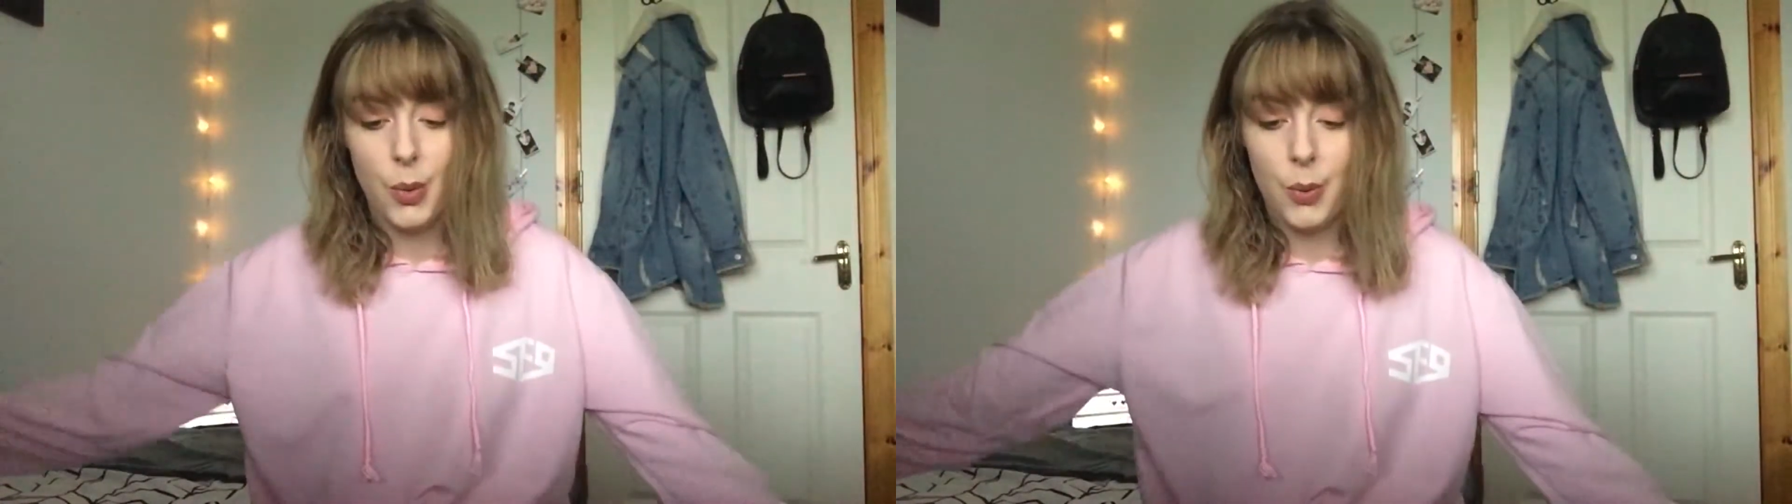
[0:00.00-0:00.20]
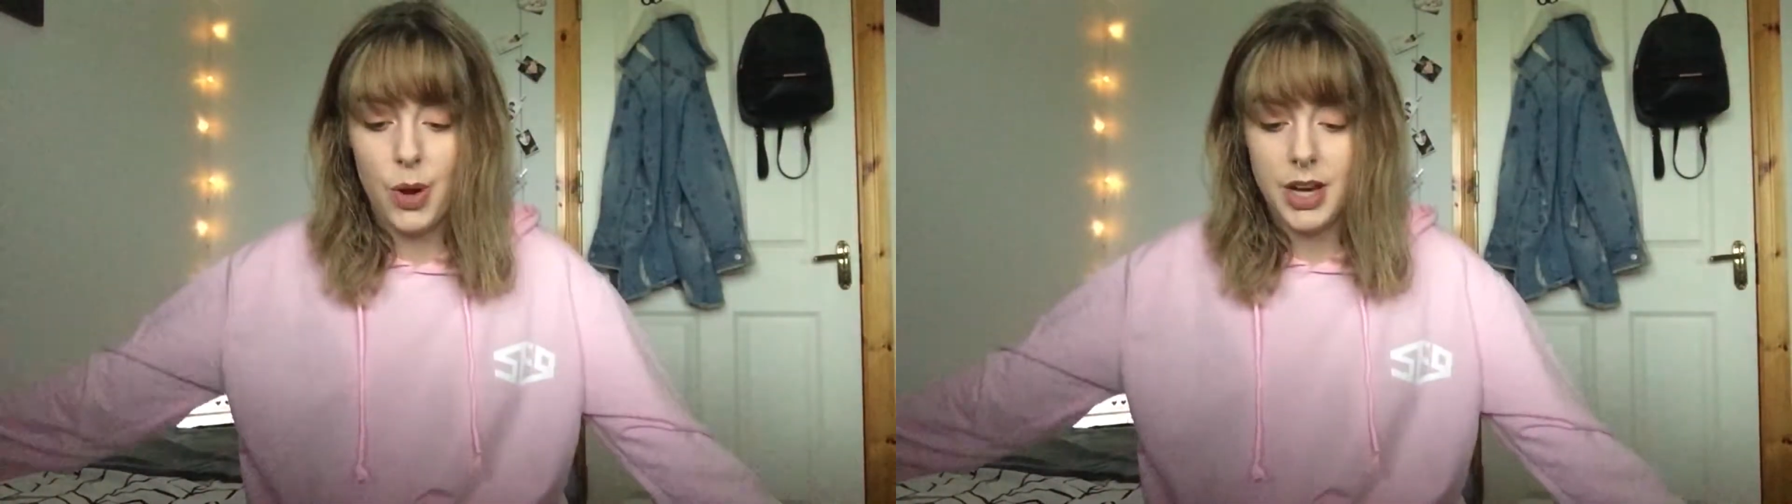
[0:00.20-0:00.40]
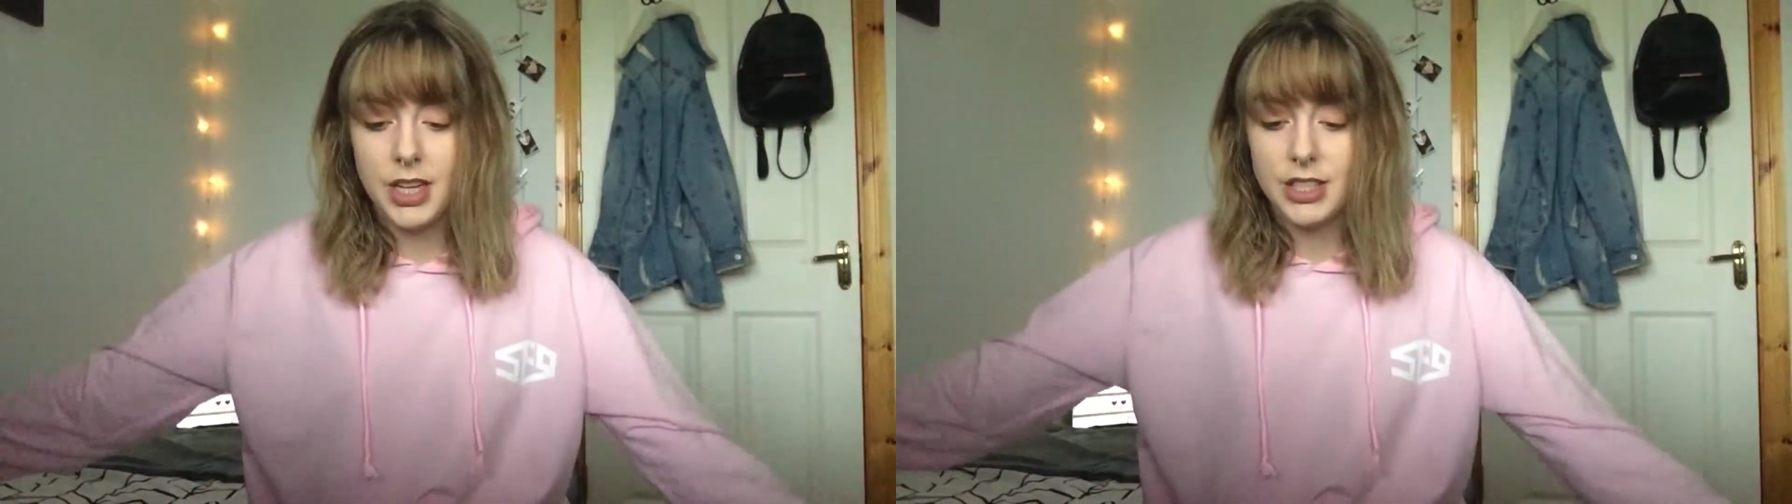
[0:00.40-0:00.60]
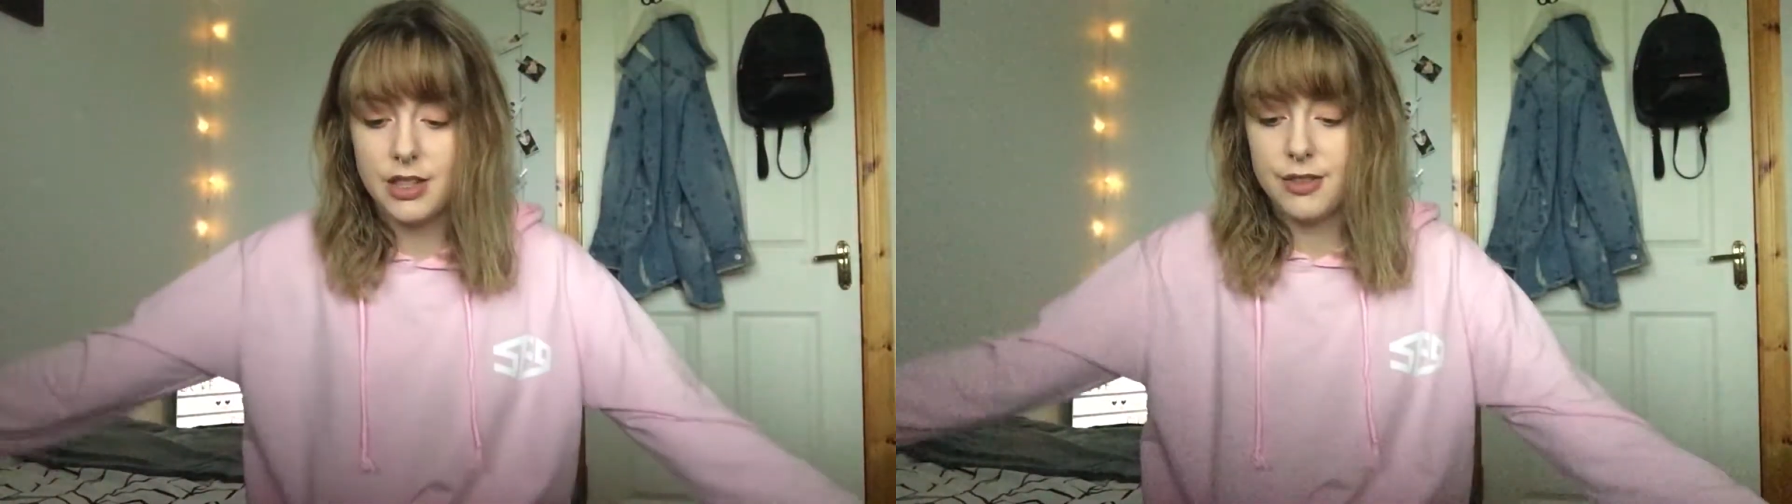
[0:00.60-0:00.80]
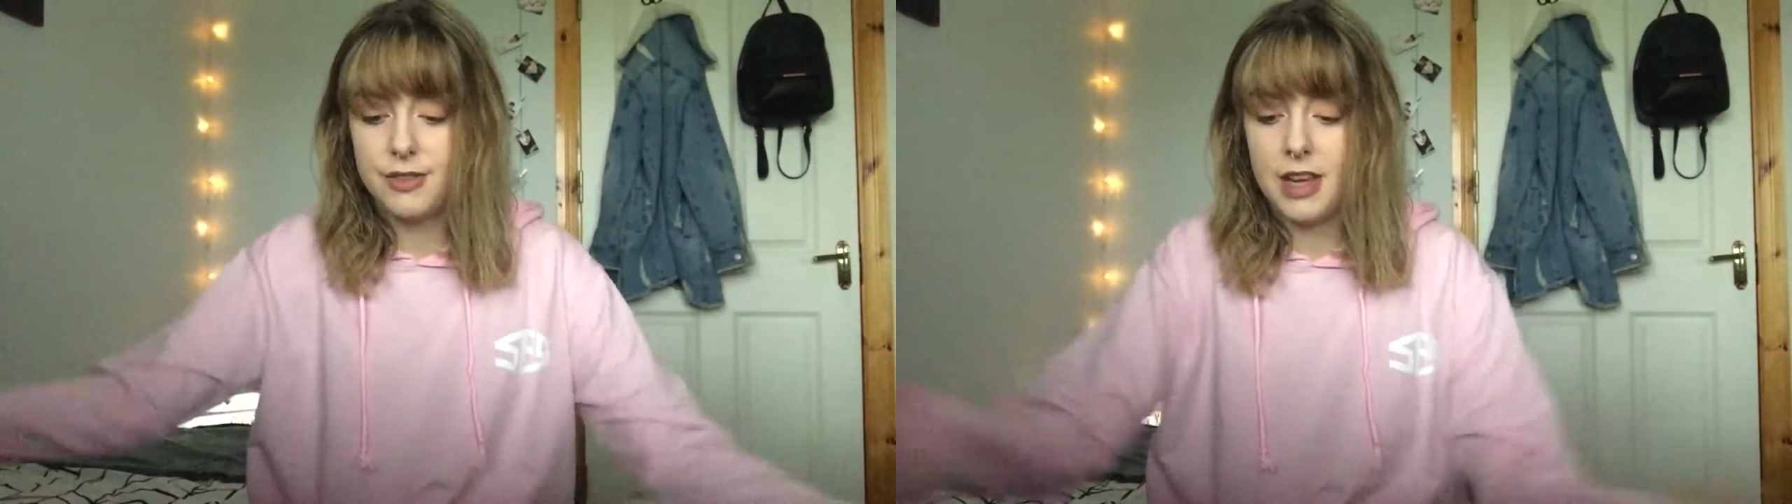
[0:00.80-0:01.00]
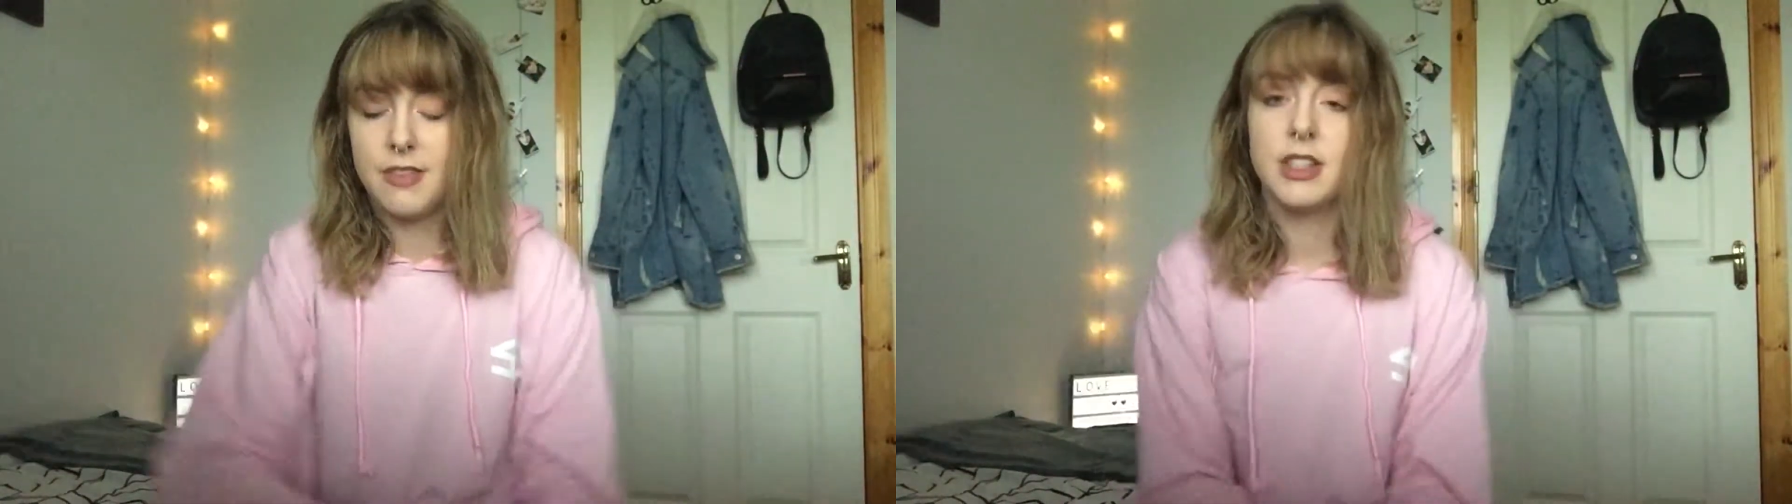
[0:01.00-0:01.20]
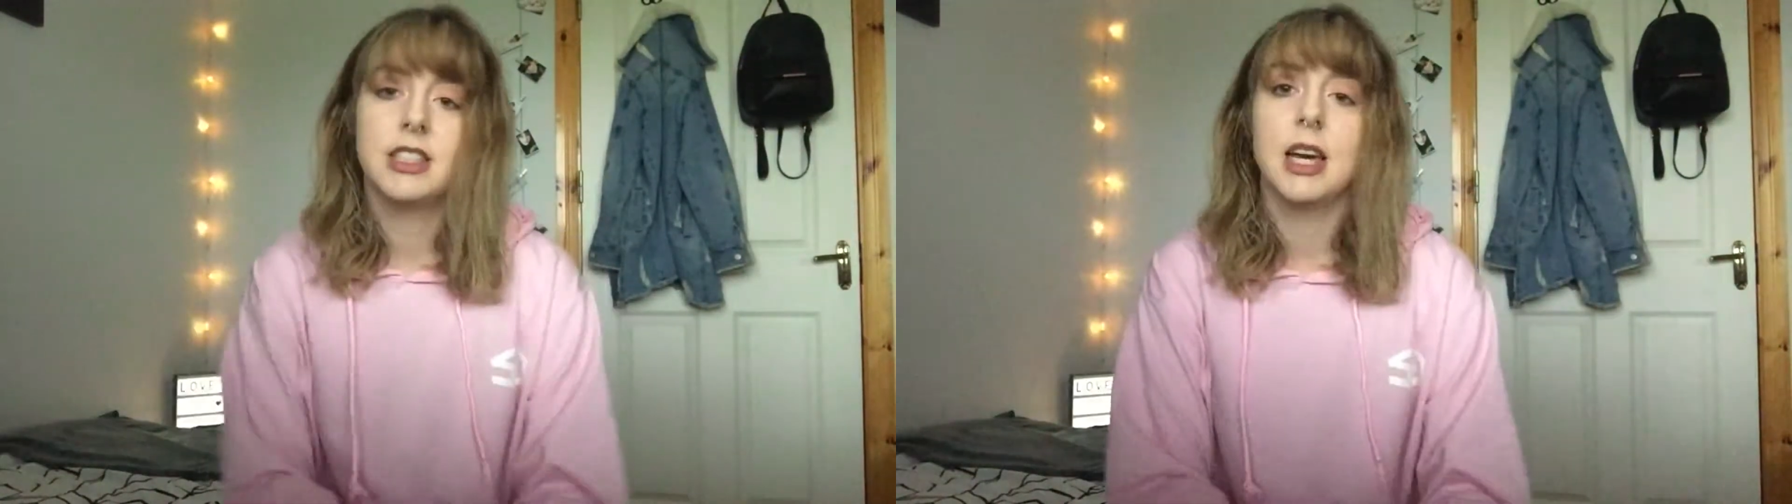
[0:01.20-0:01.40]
What is your favorite